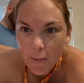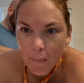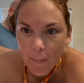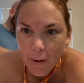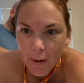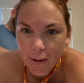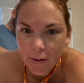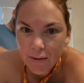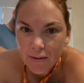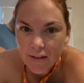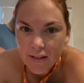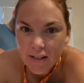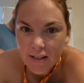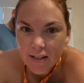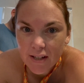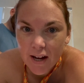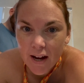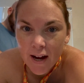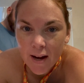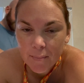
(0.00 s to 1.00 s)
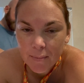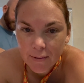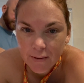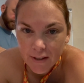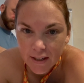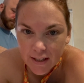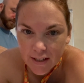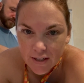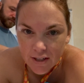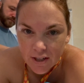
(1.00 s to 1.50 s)

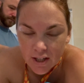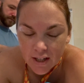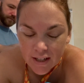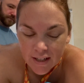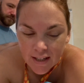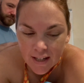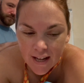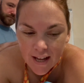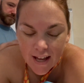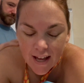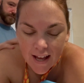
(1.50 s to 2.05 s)
post-operation,